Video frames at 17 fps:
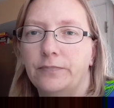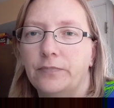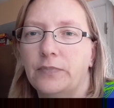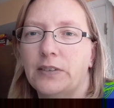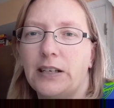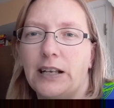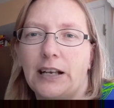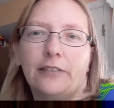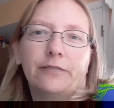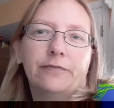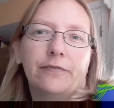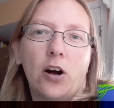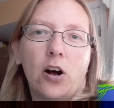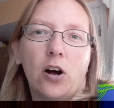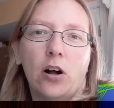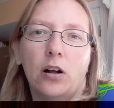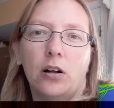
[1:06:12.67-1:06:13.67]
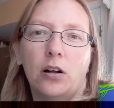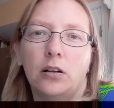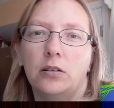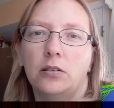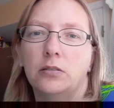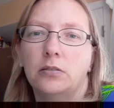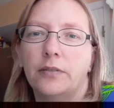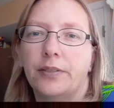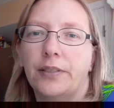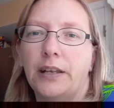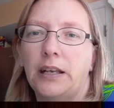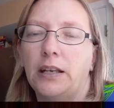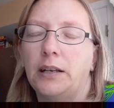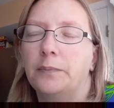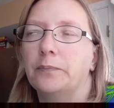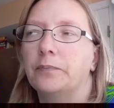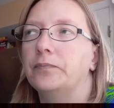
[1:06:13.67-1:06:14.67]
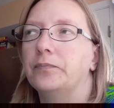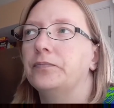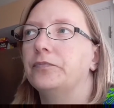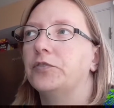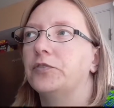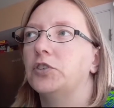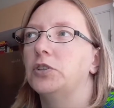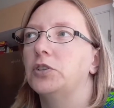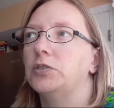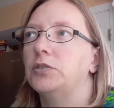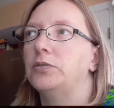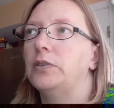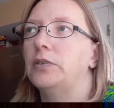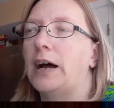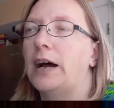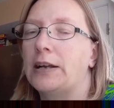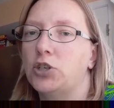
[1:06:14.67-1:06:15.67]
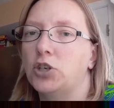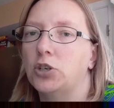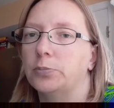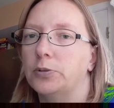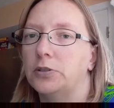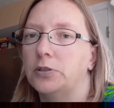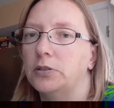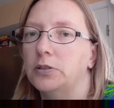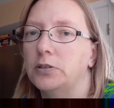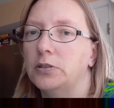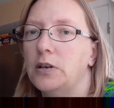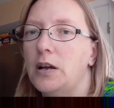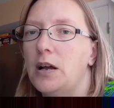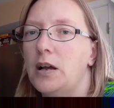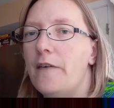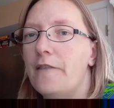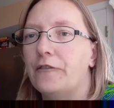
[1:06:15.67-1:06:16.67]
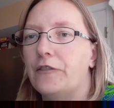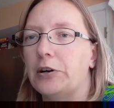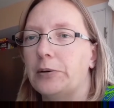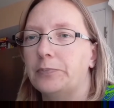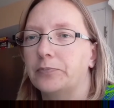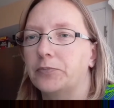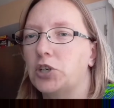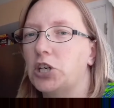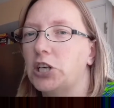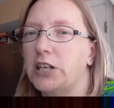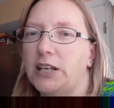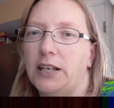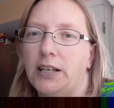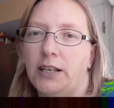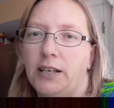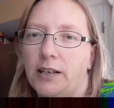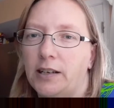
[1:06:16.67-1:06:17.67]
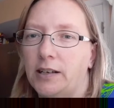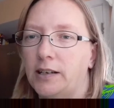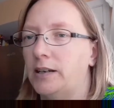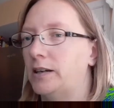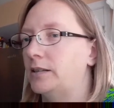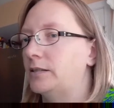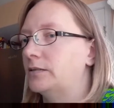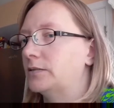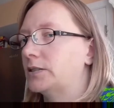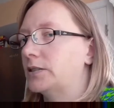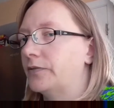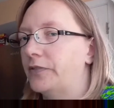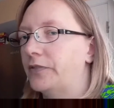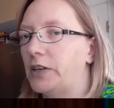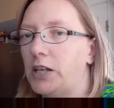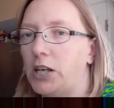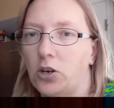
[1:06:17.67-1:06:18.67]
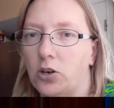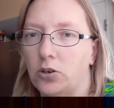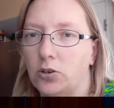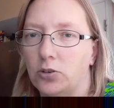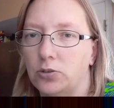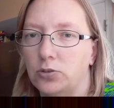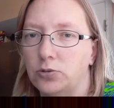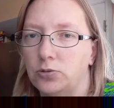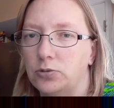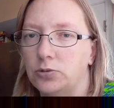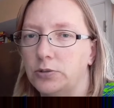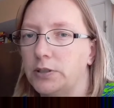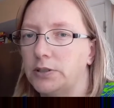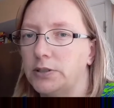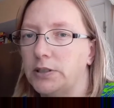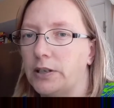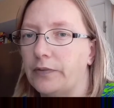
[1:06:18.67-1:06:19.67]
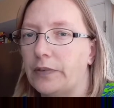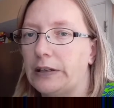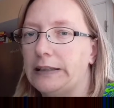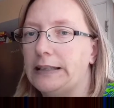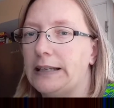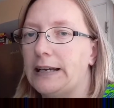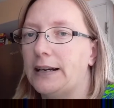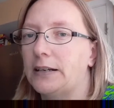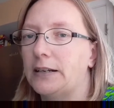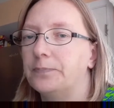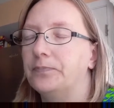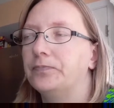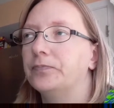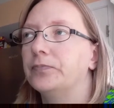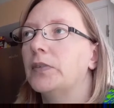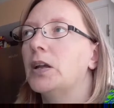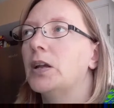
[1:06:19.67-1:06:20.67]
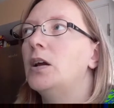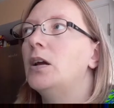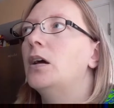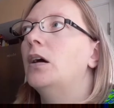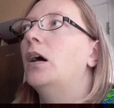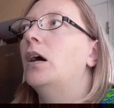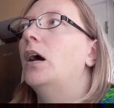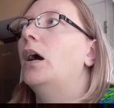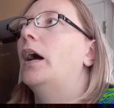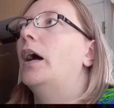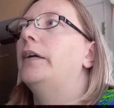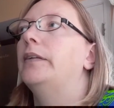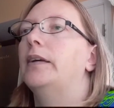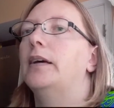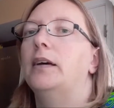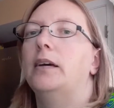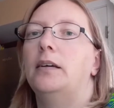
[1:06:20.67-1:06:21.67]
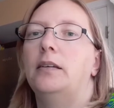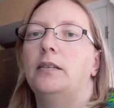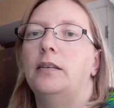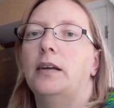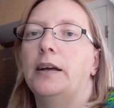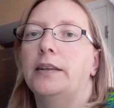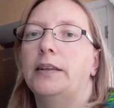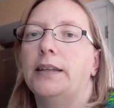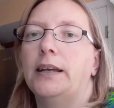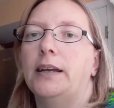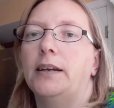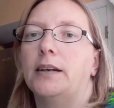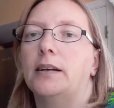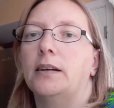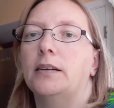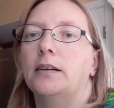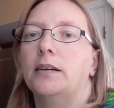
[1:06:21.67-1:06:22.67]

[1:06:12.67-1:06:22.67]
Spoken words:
like fall theme for October, from cooking and some videos and stuff like that. And then I think